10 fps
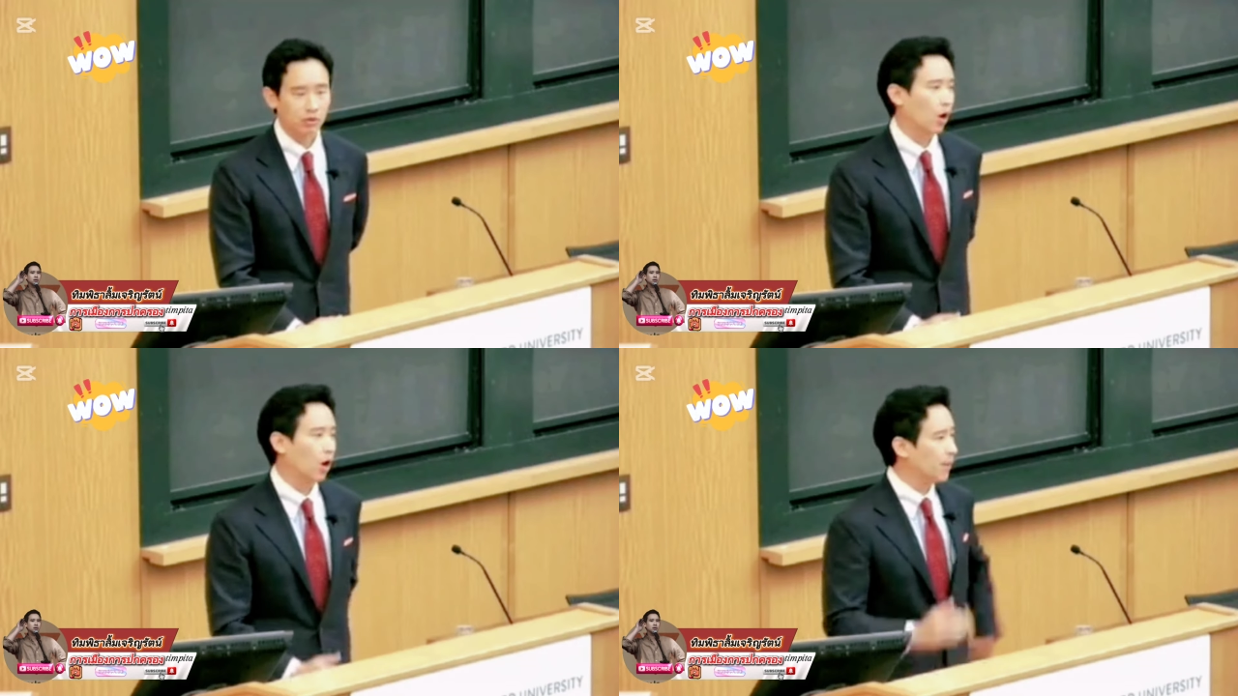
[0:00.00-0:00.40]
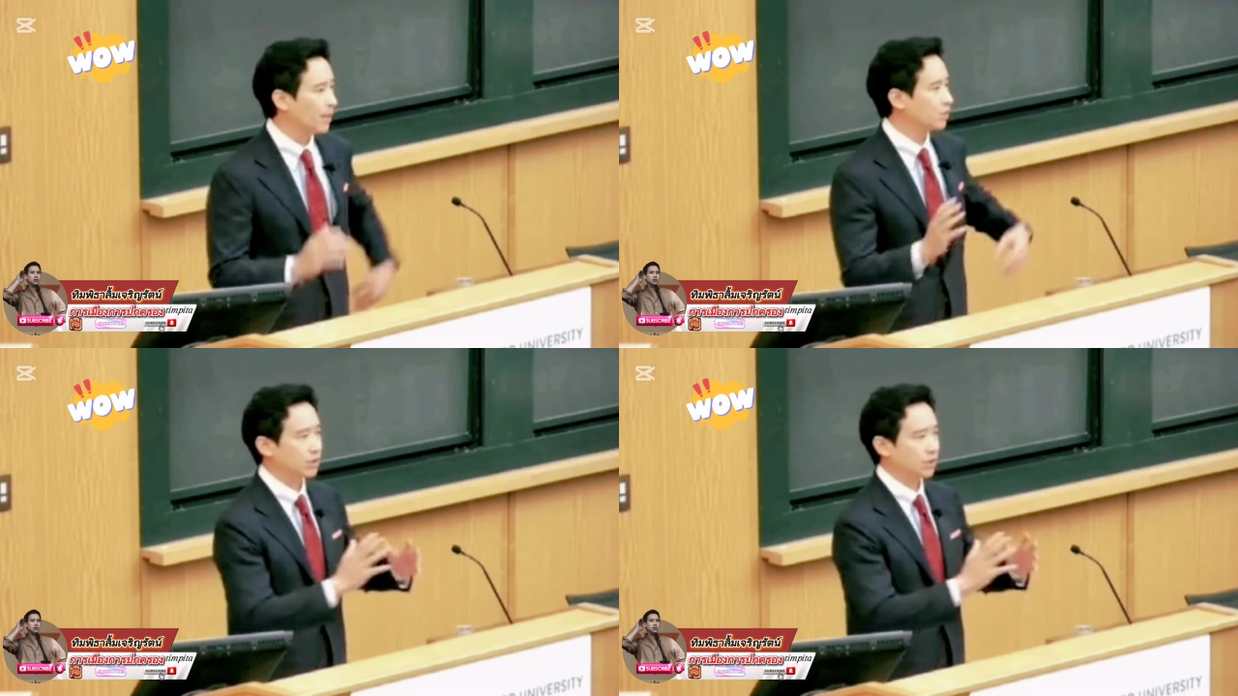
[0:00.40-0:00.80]
So I'm
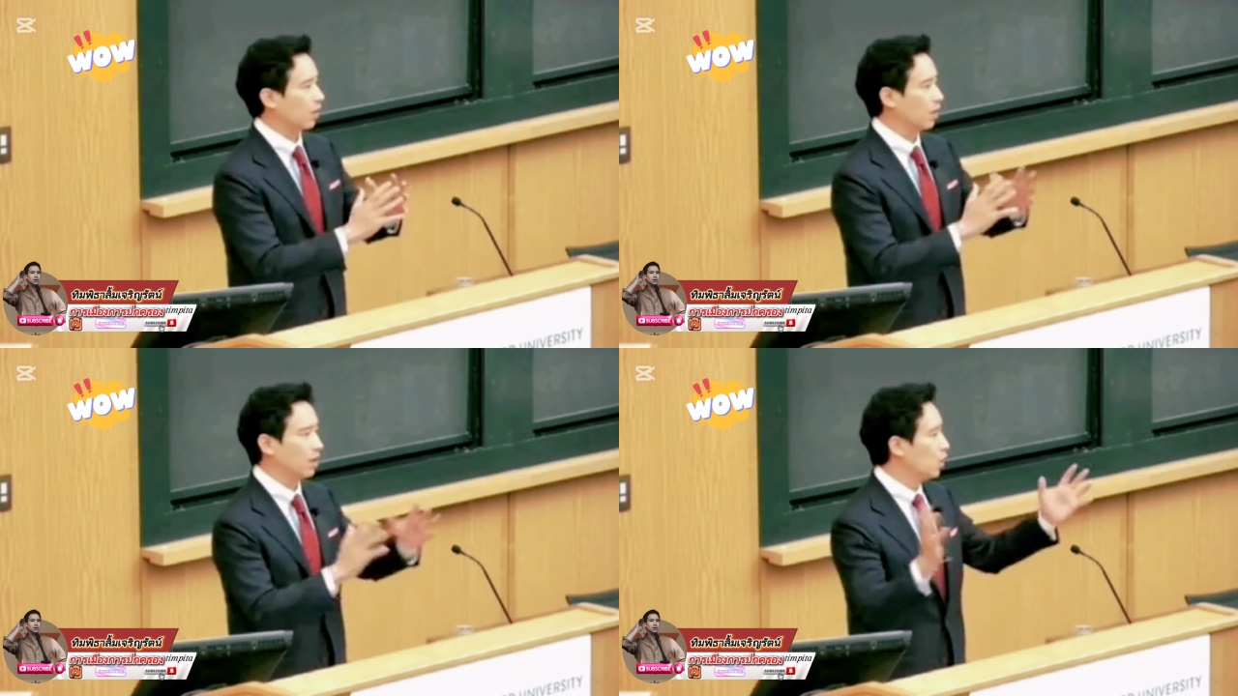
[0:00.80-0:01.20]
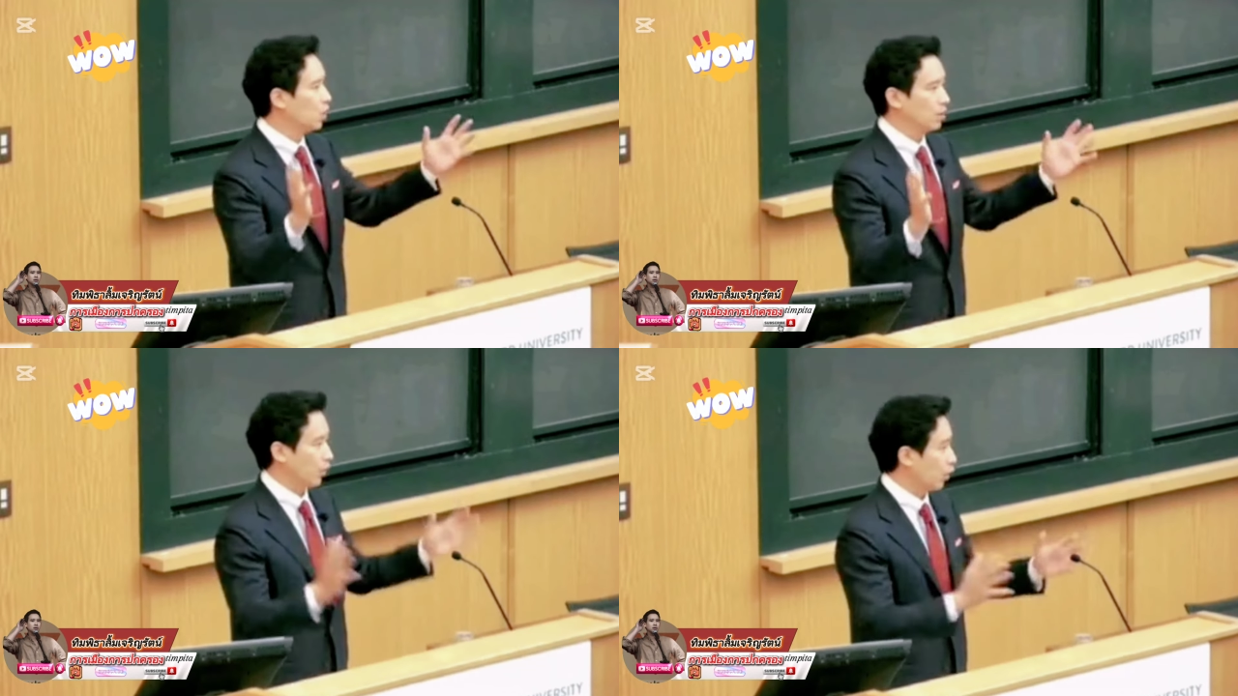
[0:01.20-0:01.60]
not just going to,
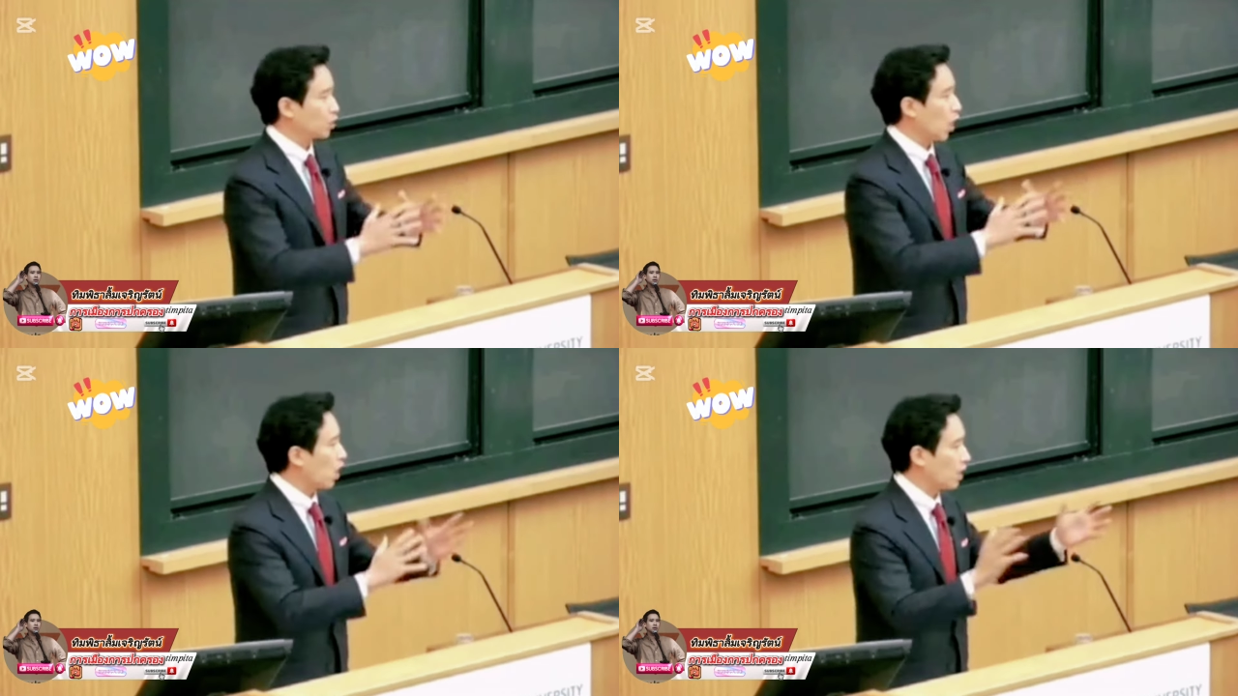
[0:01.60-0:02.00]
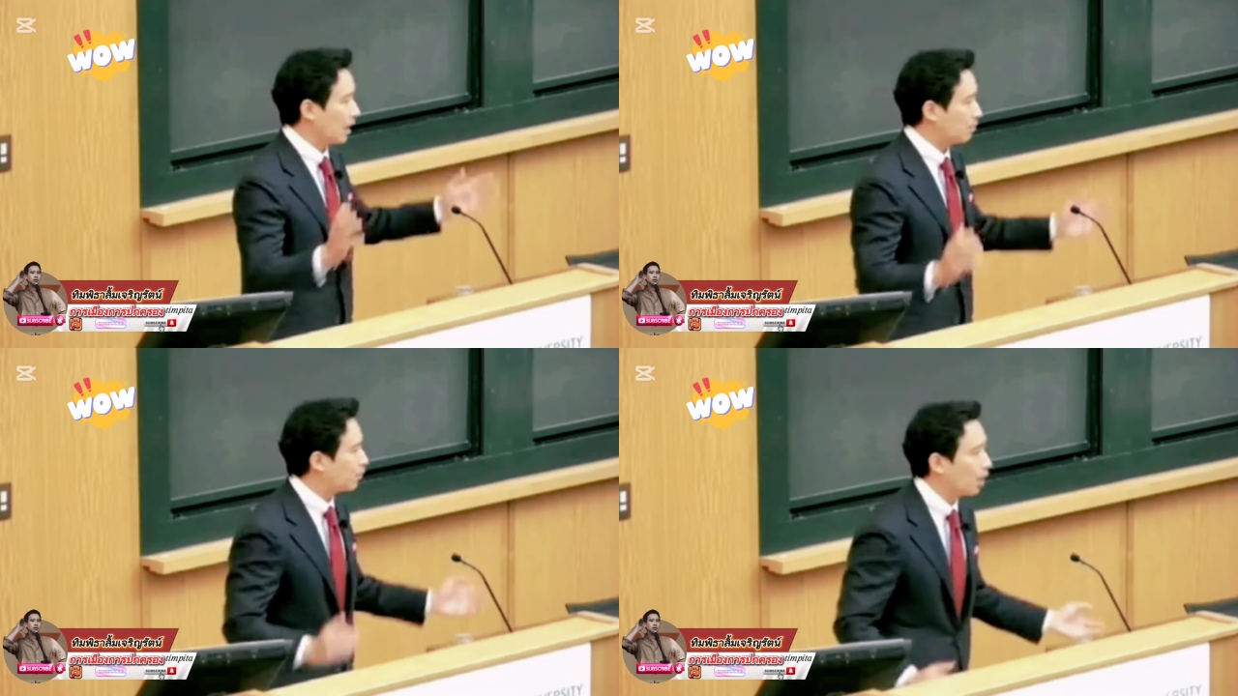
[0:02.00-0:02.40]
you know, talk
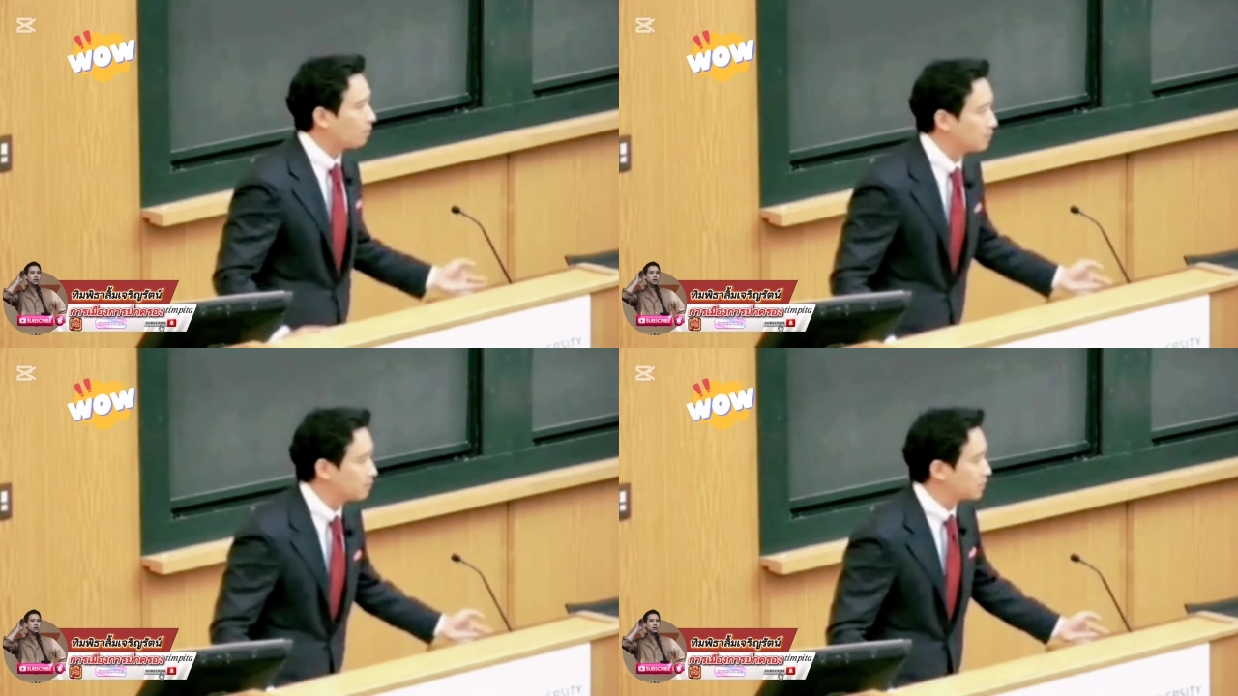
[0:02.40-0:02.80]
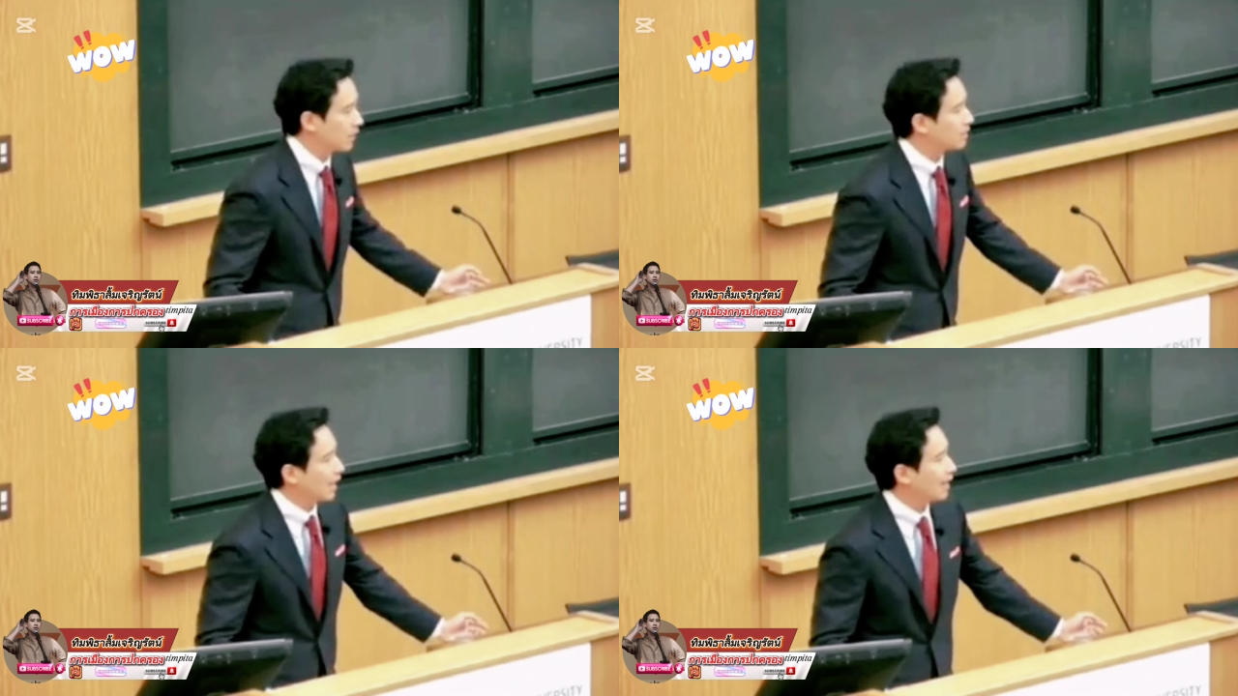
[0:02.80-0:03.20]
about problems
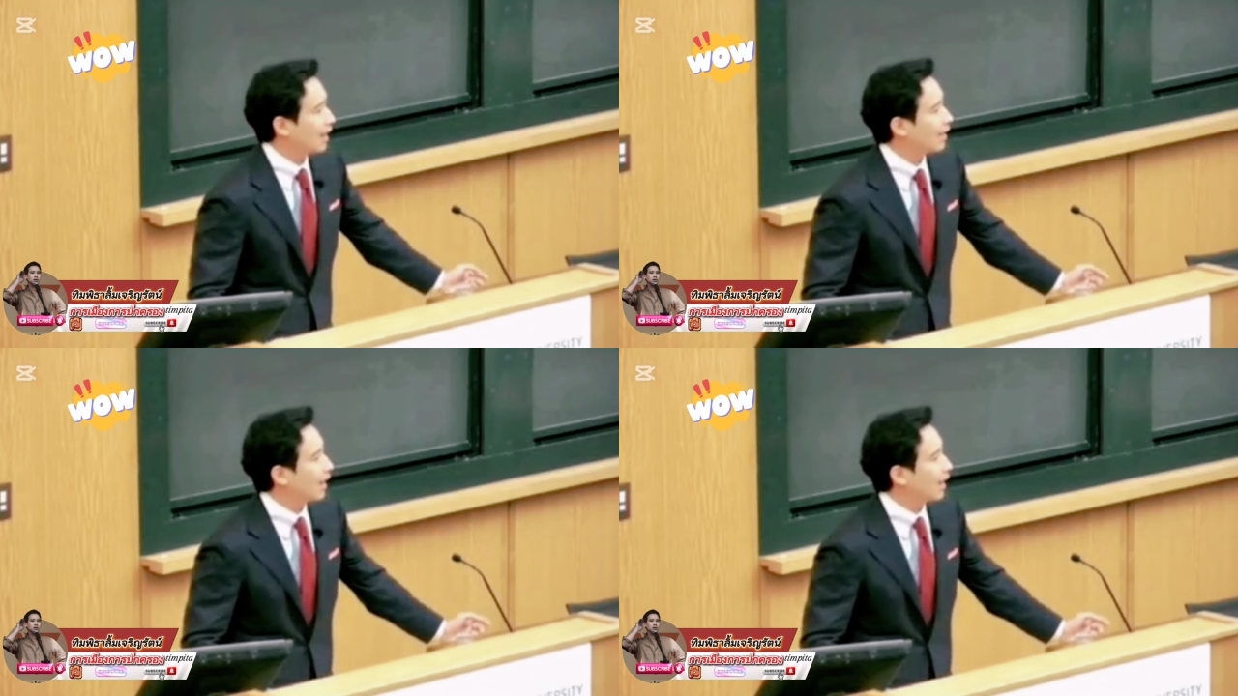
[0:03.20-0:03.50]
that Thailand